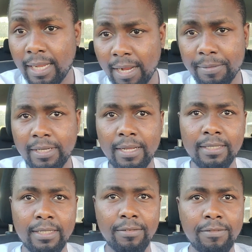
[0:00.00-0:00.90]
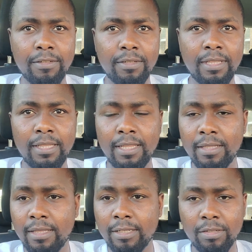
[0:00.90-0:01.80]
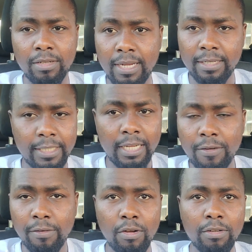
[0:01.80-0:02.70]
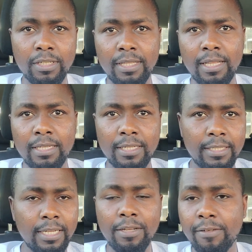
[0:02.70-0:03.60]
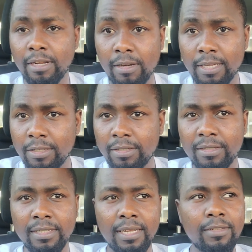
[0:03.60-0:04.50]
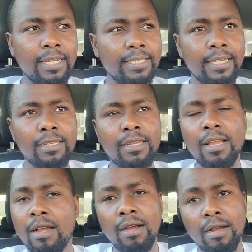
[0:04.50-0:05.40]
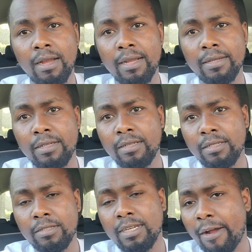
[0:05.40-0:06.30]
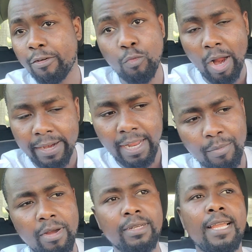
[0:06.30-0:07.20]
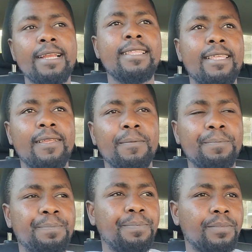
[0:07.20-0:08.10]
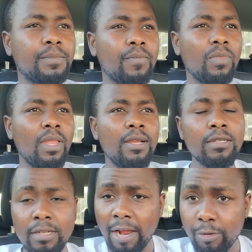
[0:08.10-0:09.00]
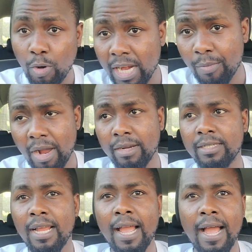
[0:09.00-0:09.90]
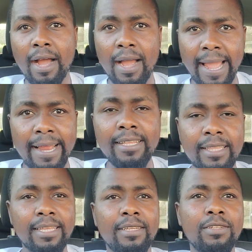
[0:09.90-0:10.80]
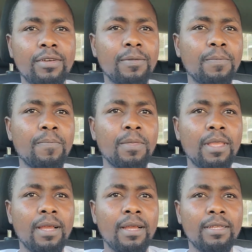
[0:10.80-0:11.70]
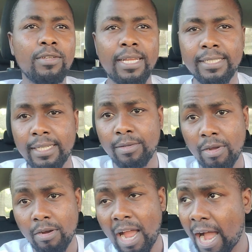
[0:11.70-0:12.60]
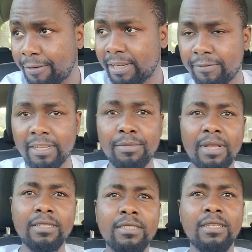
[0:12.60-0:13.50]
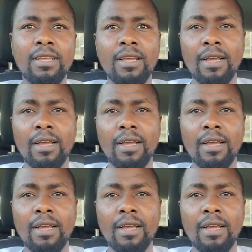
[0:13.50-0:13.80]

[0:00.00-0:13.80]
circumstance, if there's a change of laws, there's a change of regulations, you can say you don't have to worry about anything. You don't have to worry about anything. You know, you can say, "Oh, I have investments.